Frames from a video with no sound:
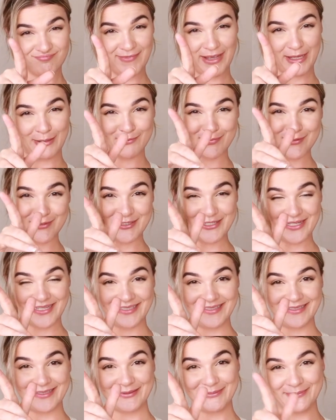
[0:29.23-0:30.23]
I'd
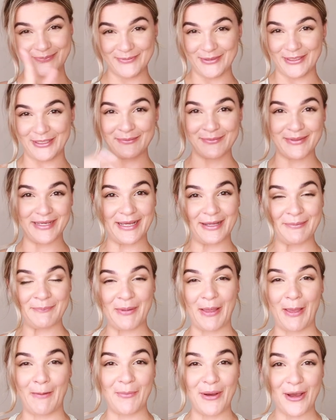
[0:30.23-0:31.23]
appreciate it. You can
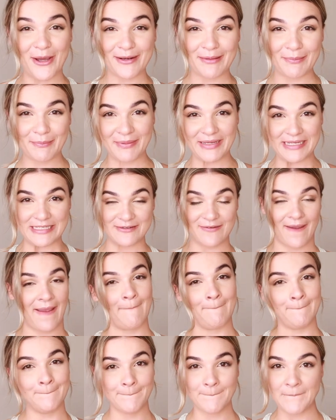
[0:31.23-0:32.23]
become a part of the Peach
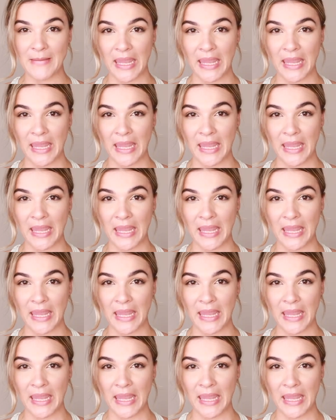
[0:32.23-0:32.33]
Fam.